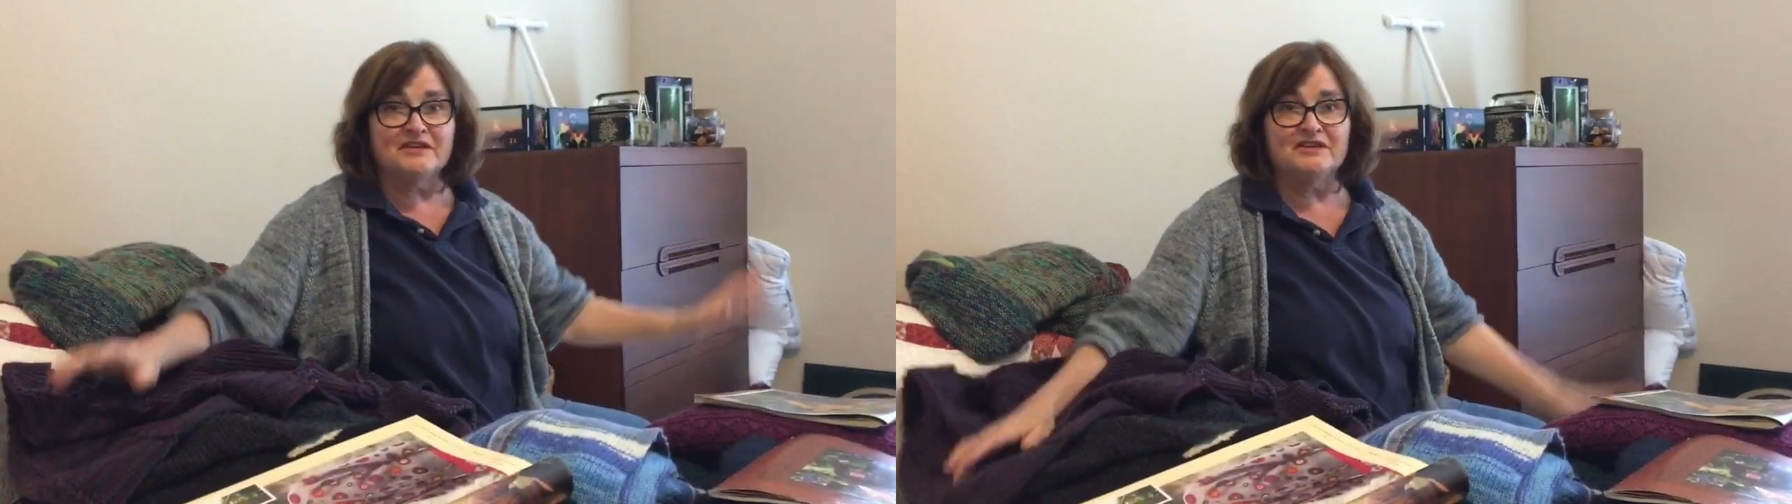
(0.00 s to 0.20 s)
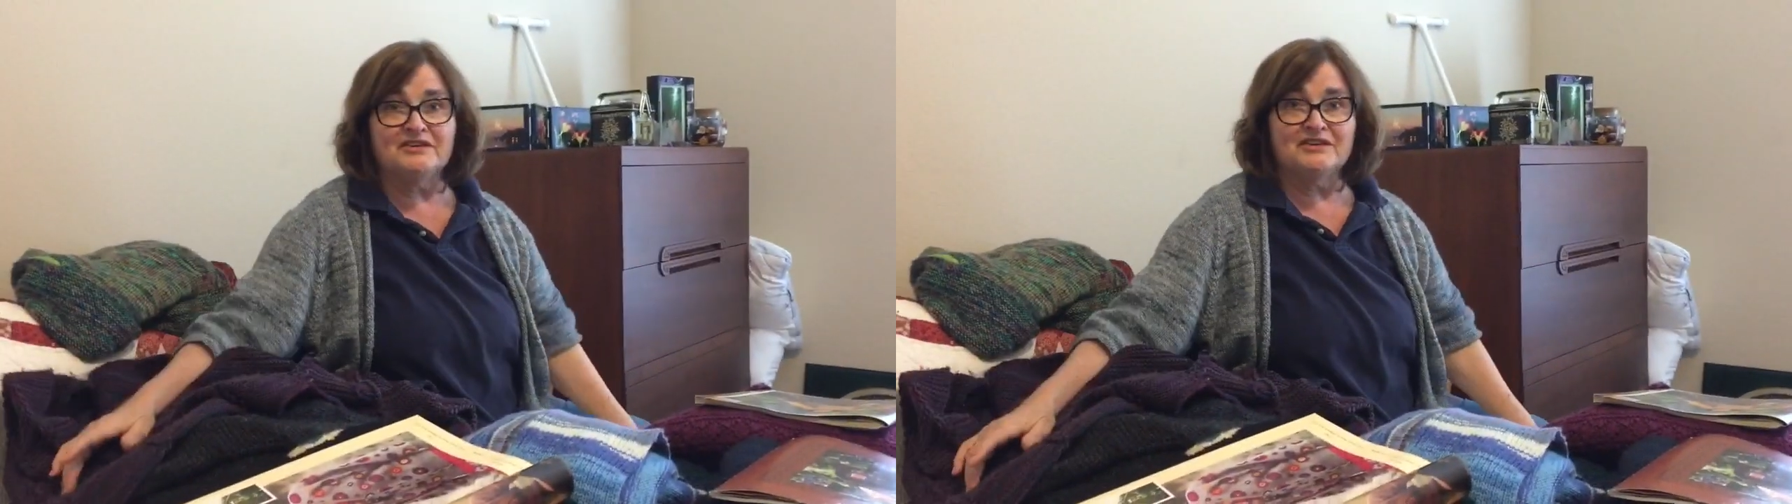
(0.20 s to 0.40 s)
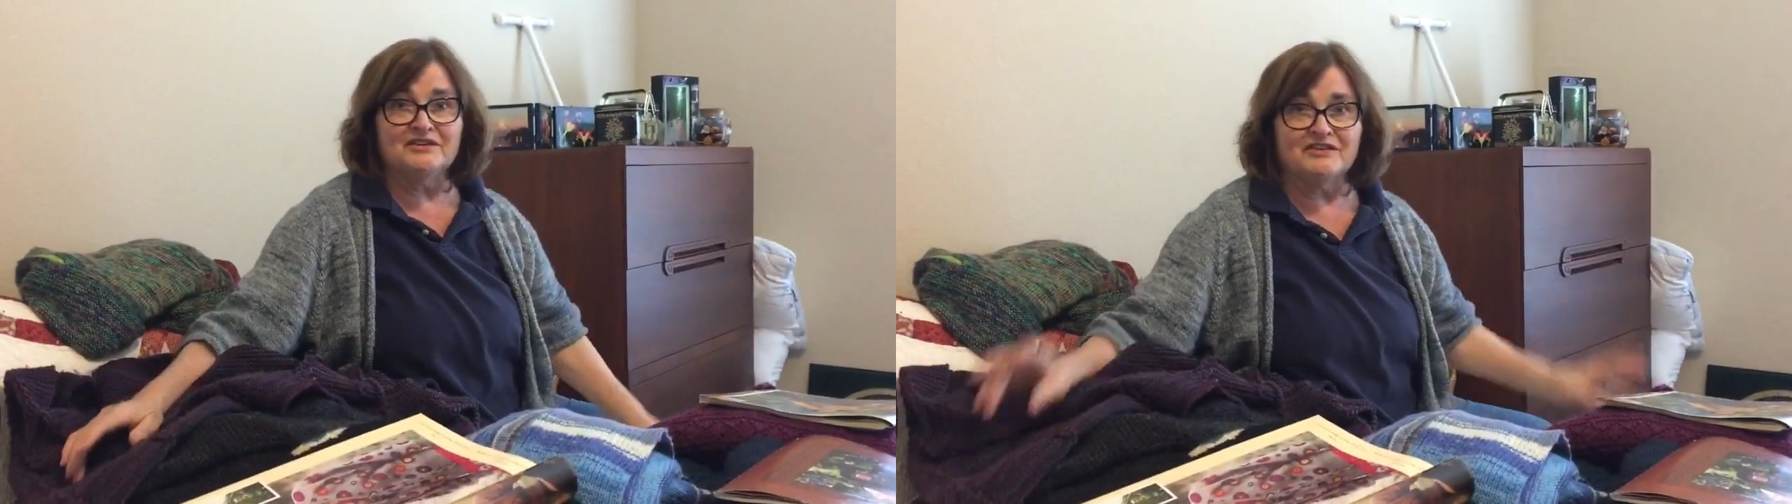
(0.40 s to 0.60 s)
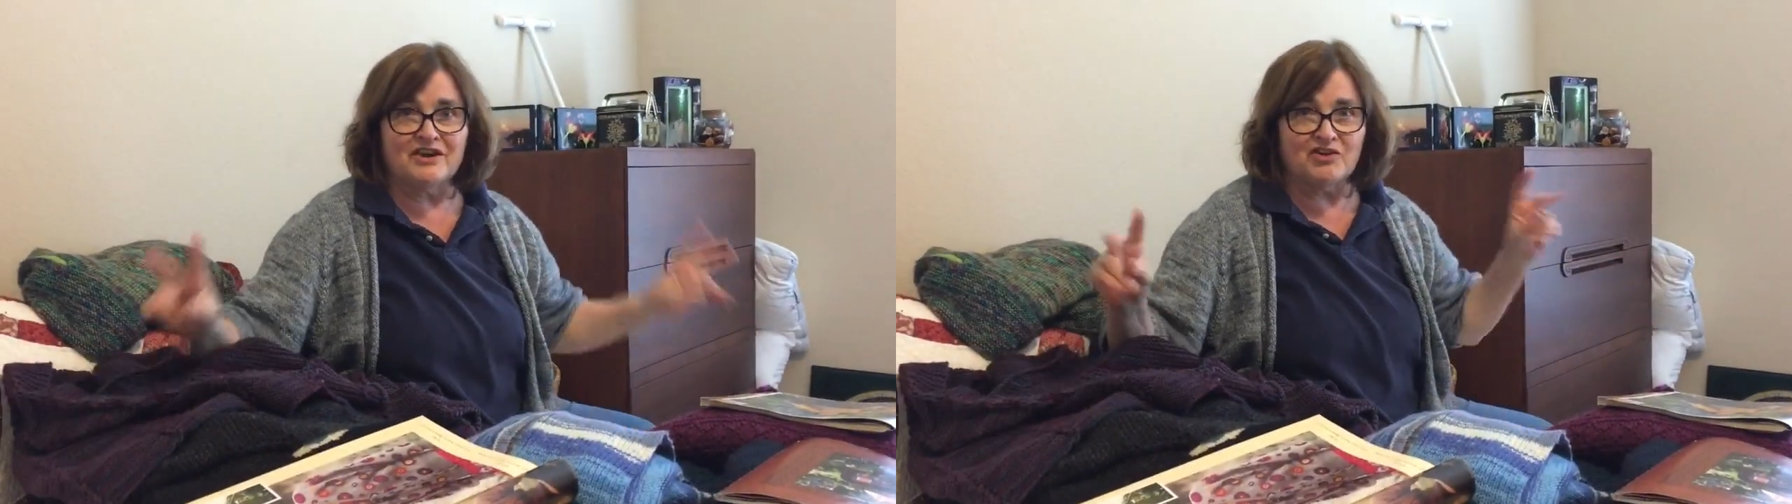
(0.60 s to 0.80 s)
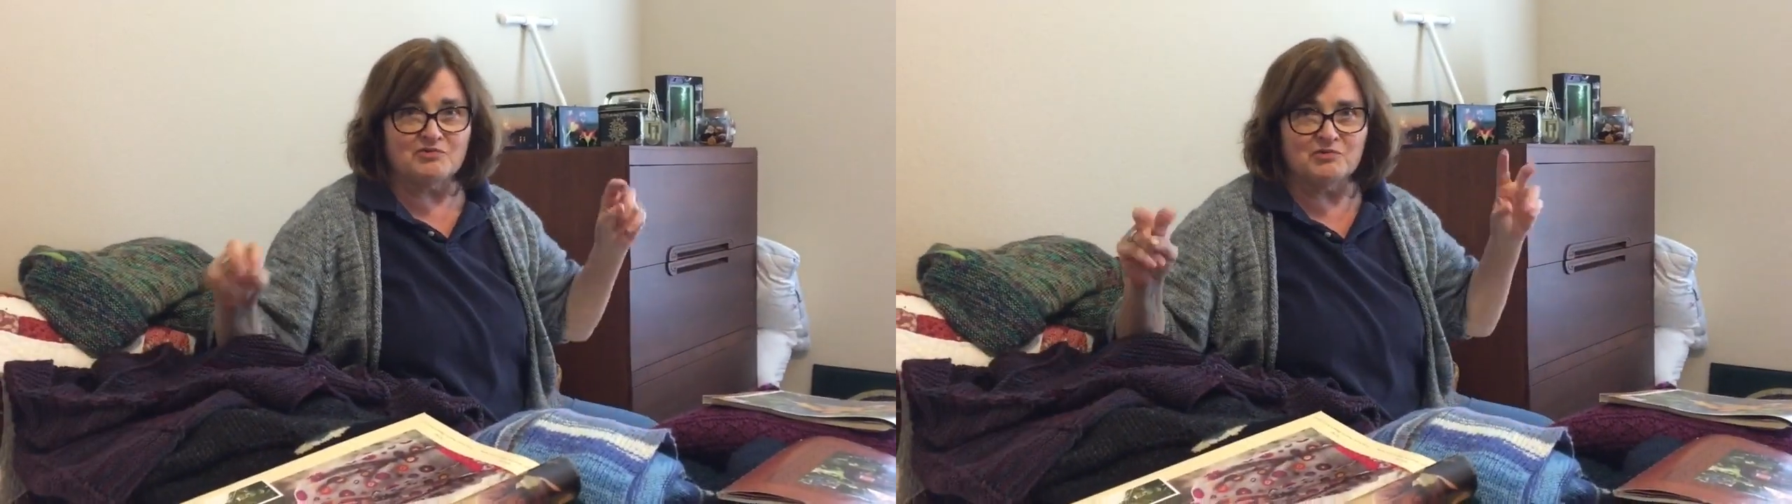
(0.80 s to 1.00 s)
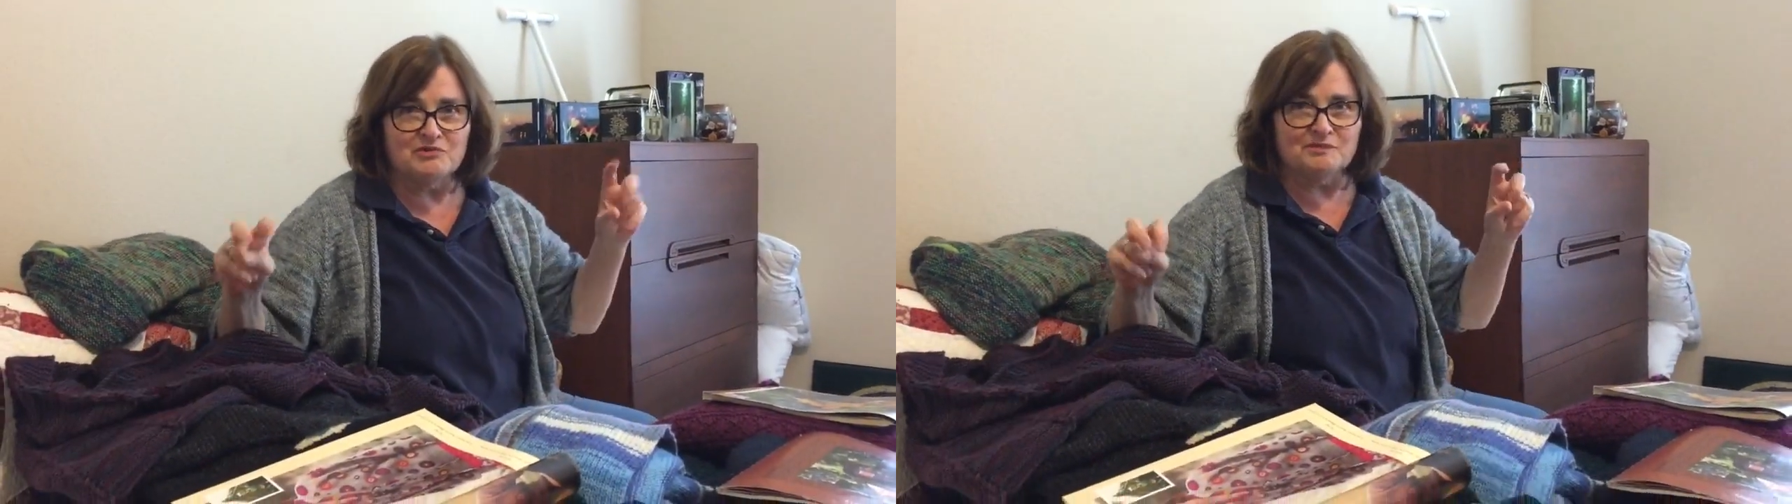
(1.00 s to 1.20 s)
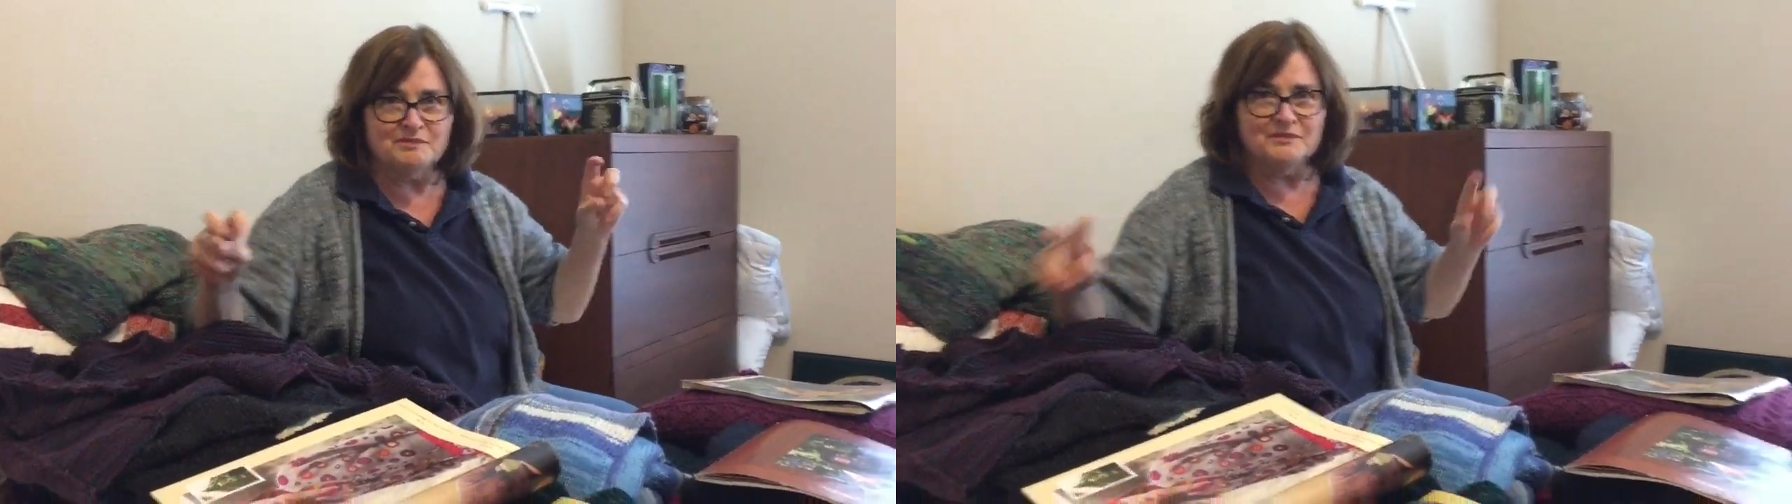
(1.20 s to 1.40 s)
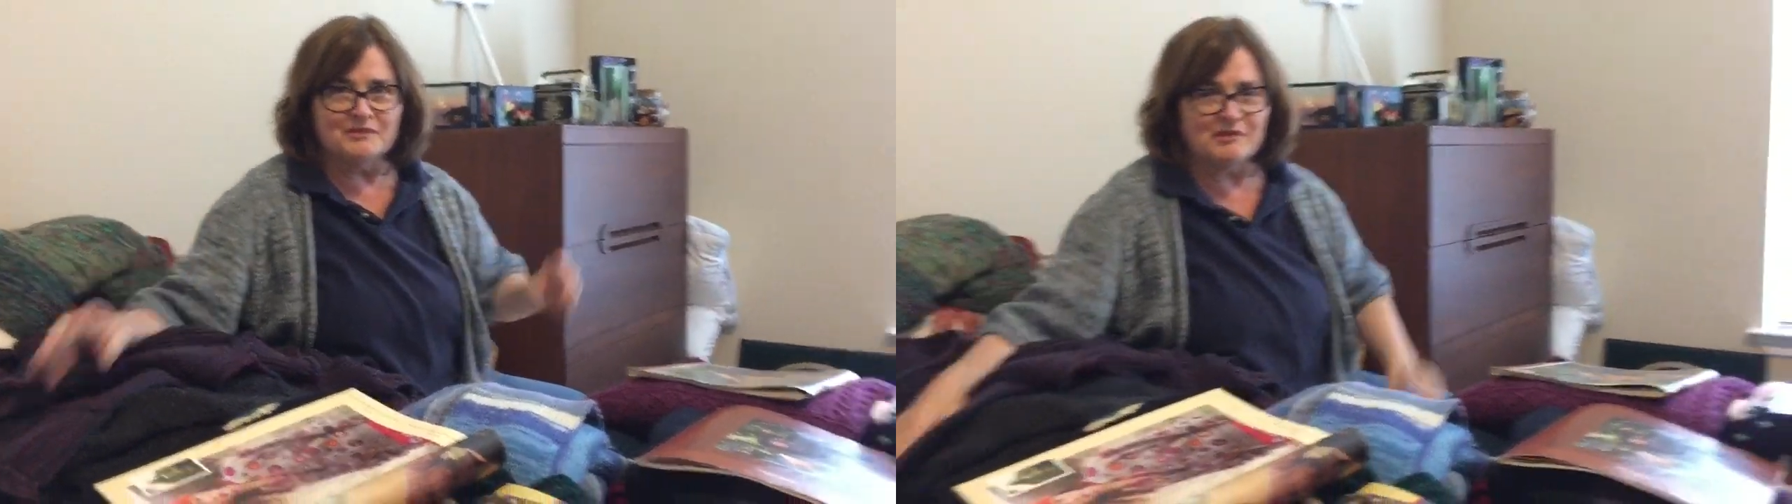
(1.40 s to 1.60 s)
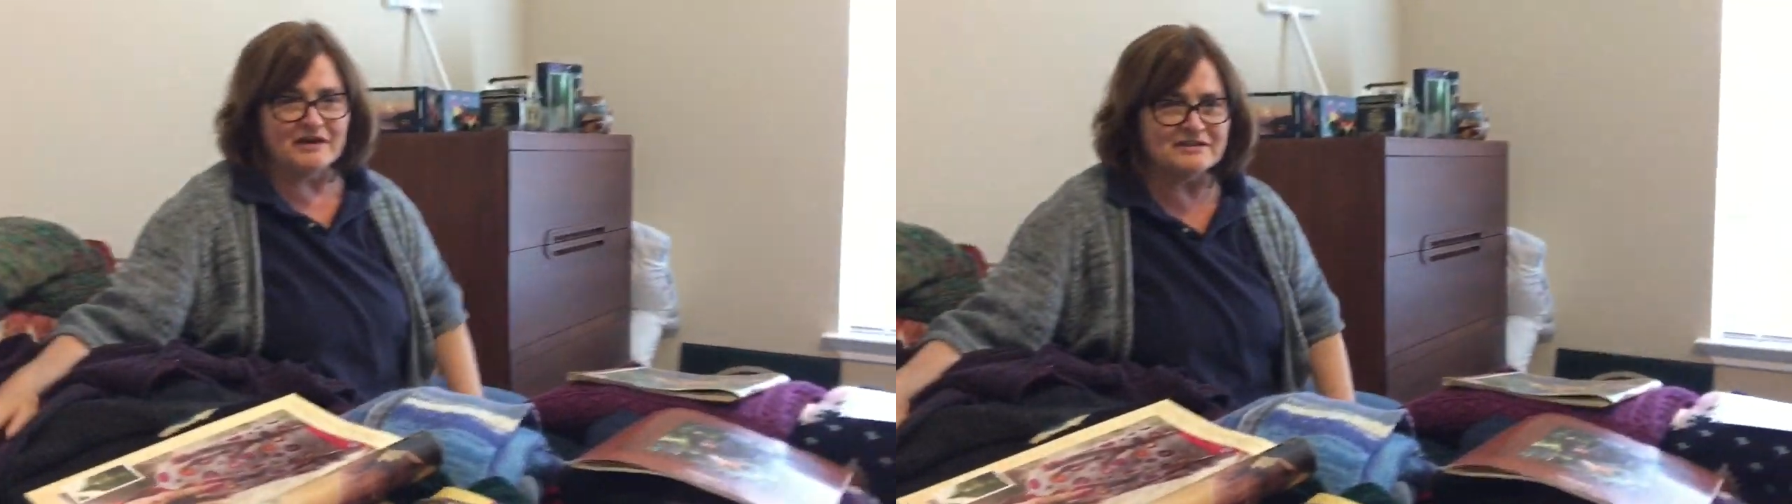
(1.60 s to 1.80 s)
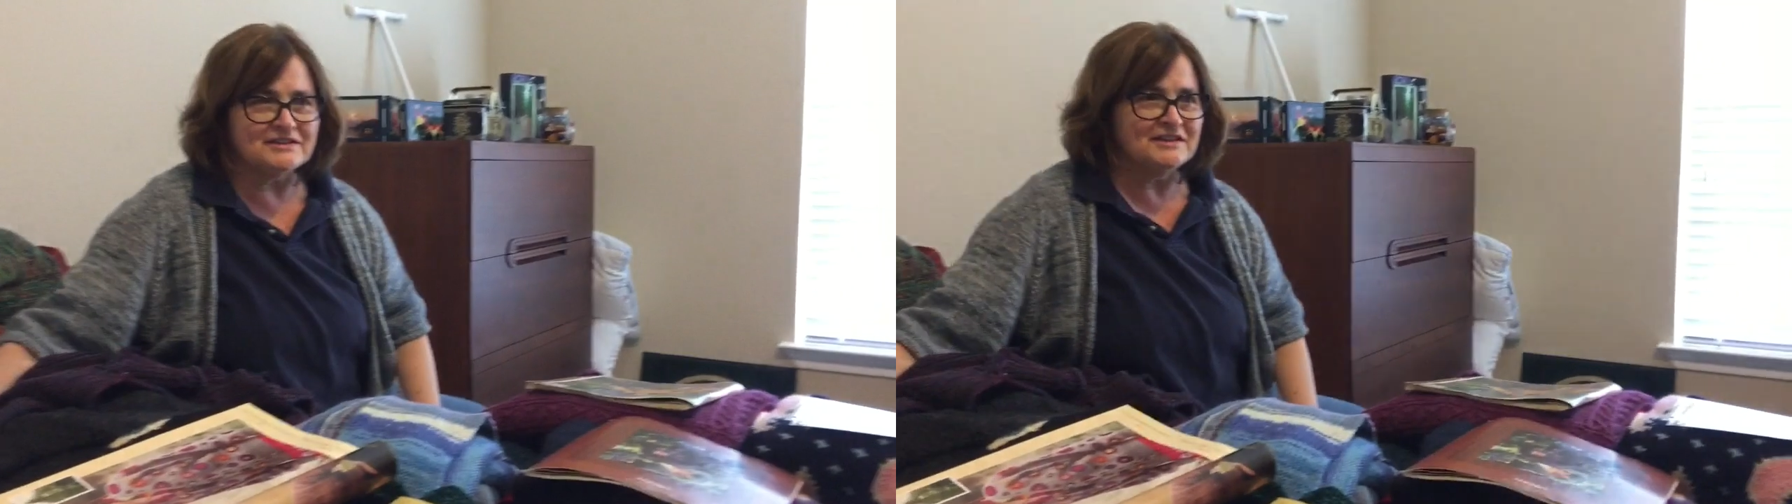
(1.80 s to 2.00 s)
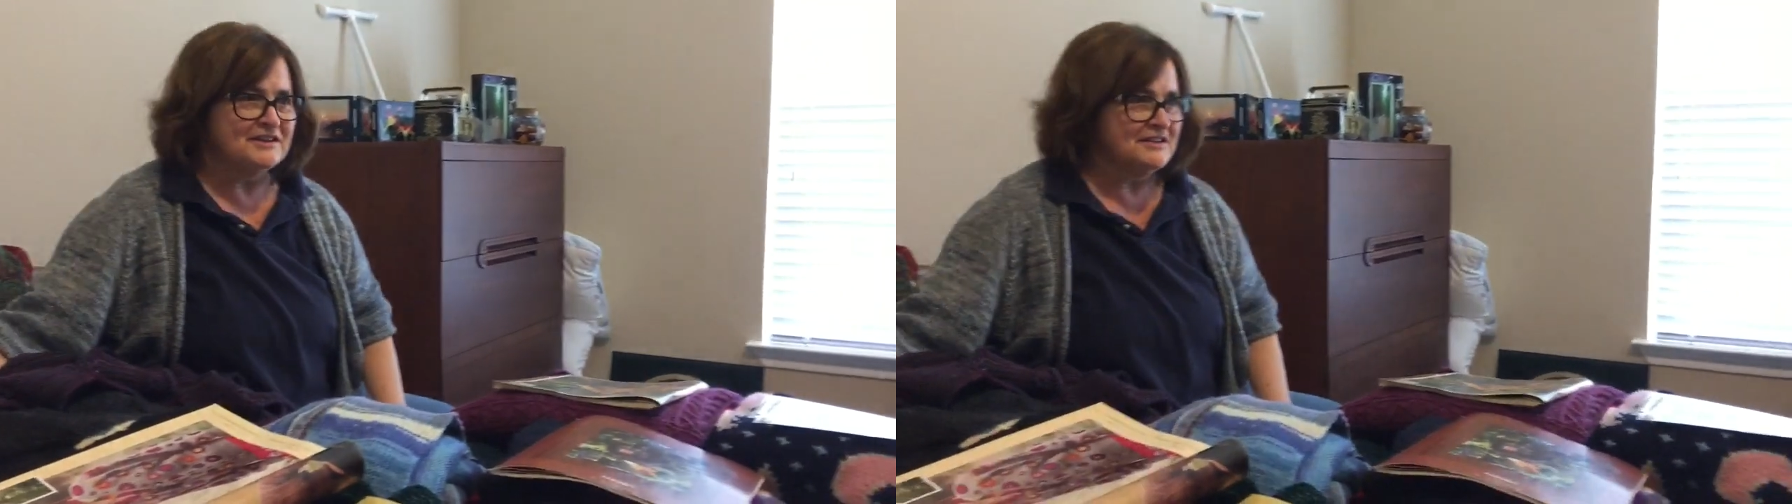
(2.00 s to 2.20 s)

the yarn room, right?